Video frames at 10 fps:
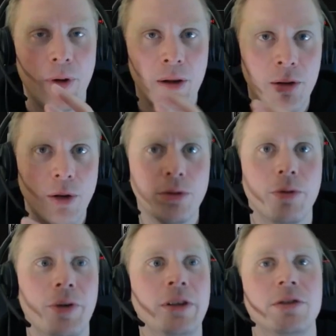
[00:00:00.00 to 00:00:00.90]
a lot
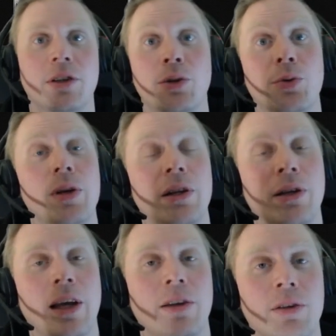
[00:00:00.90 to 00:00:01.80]
of things that you
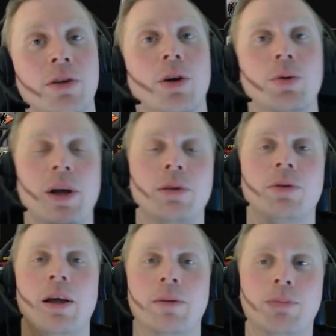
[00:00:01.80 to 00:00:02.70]
really can go
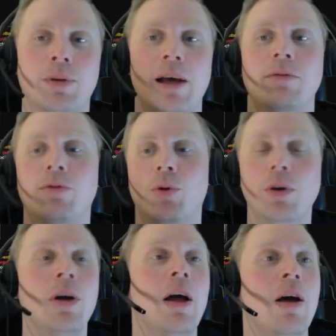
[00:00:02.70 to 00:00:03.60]
down and plan
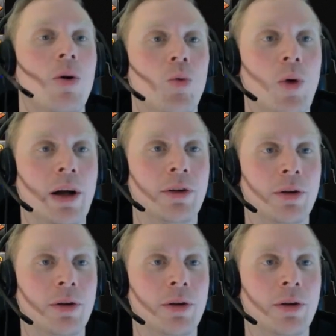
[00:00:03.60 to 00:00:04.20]
for when